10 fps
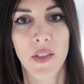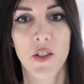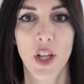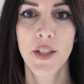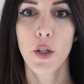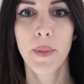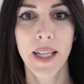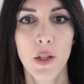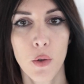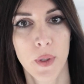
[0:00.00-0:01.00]
The
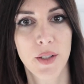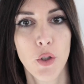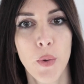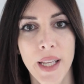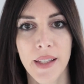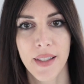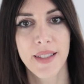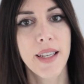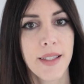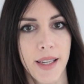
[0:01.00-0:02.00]
gentleman who is tuning the
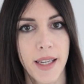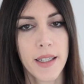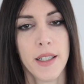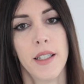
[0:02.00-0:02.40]
TT